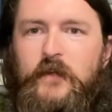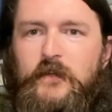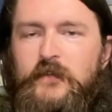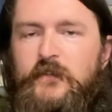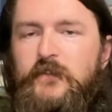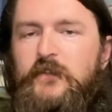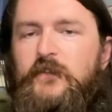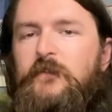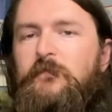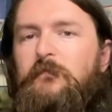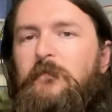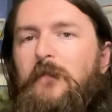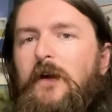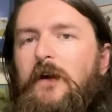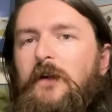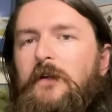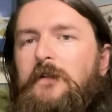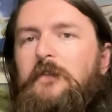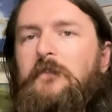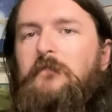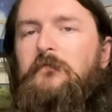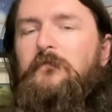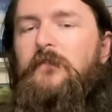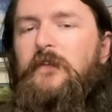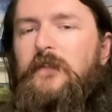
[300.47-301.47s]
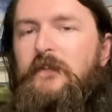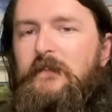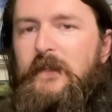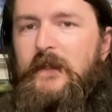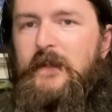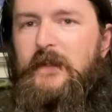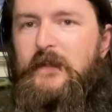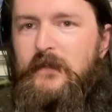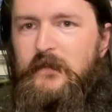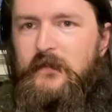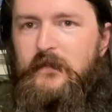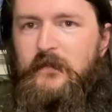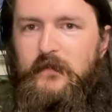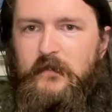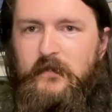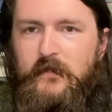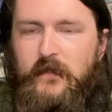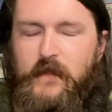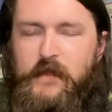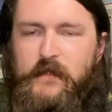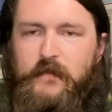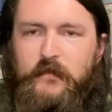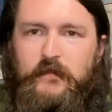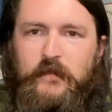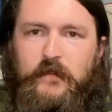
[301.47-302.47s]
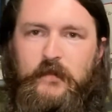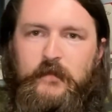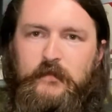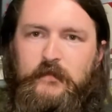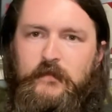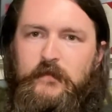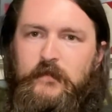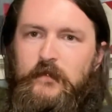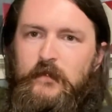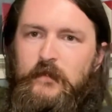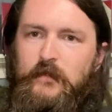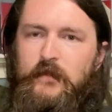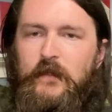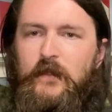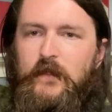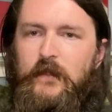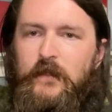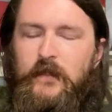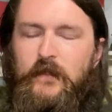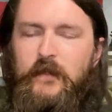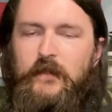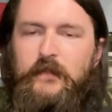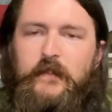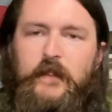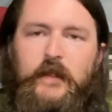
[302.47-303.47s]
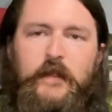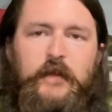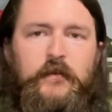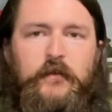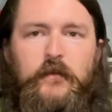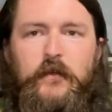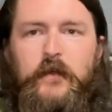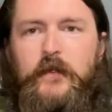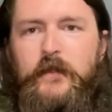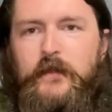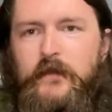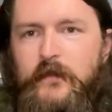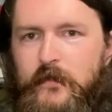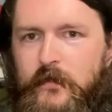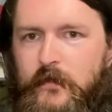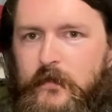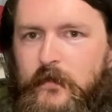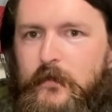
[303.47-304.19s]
Smock related content later on